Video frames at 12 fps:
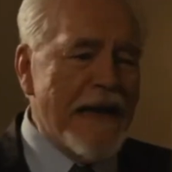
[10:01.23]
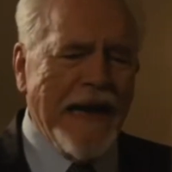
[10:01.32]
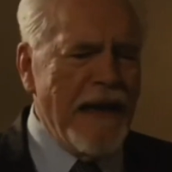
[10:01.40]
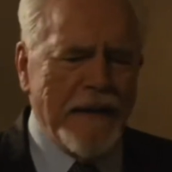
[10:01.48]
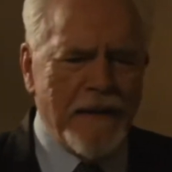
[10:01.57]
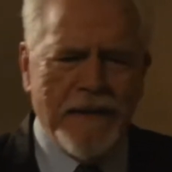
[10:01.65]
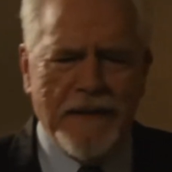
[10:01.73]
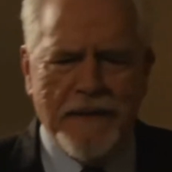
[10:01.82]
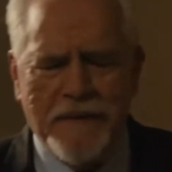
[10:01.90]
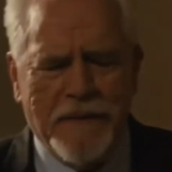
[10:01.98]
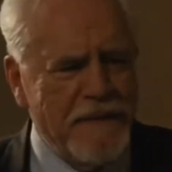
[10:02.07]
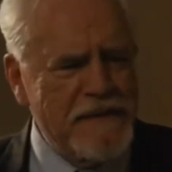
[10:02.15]
Yeah,
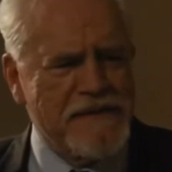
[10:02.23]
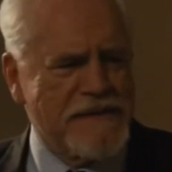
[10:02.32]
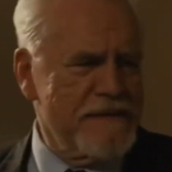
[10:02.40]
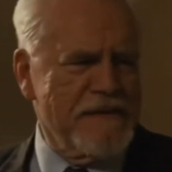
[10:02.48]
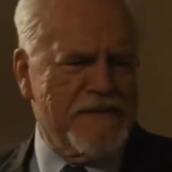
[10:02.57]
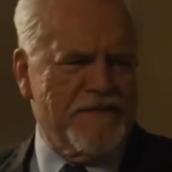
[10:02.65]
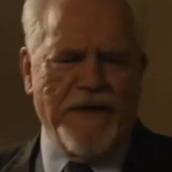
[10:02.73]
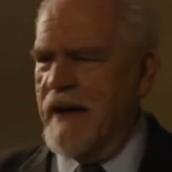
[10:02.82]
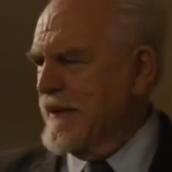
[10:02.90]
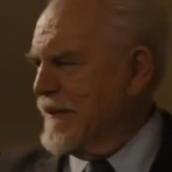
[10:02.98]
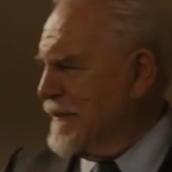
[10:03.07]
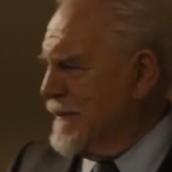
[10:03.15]
no, that's
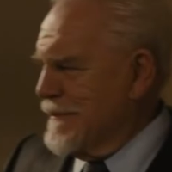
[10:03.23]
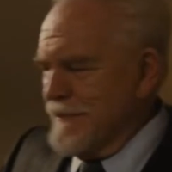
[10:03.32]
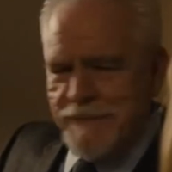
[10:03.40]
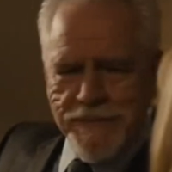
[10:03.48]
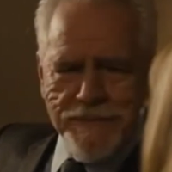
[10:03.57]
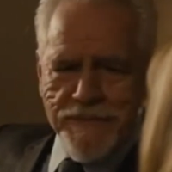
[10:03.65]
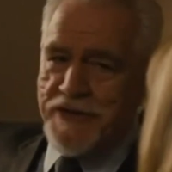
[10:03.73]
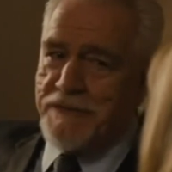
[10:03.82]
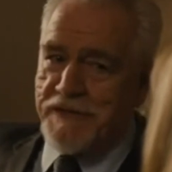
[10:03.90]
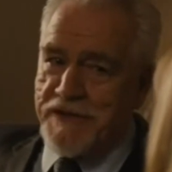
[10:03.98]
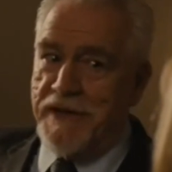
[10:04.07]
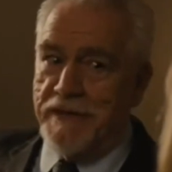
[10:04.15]
fine.
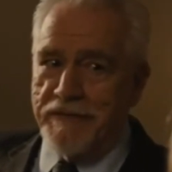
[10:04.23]
Ship's